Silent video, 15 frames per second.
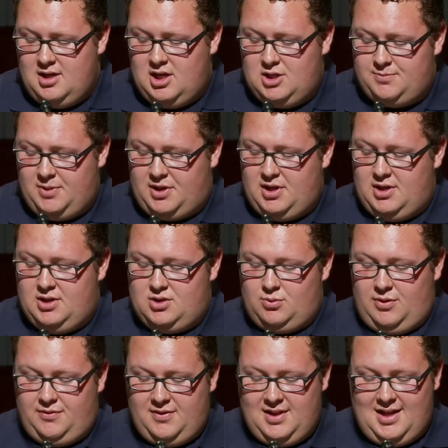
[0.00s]
is because
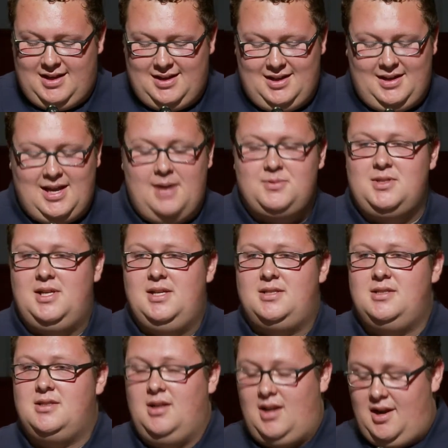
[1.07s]
we feel like it
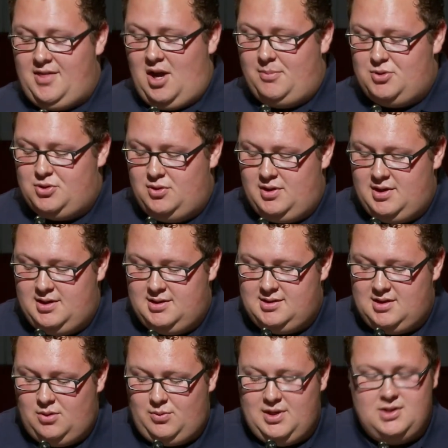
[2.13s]
encapsulates a lot of the
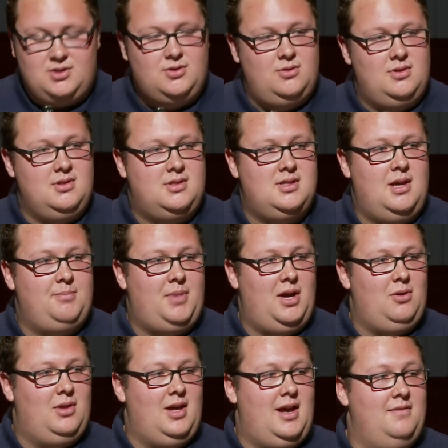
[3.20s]
opportunities that we as students at
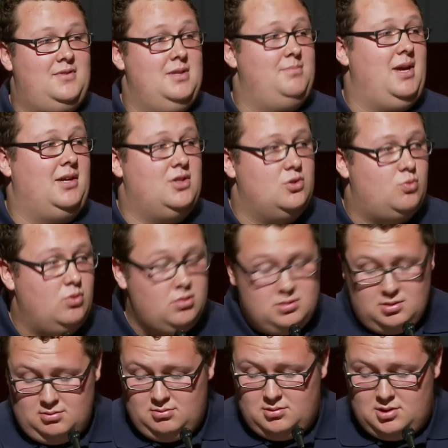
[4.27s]
Biola have to impact this world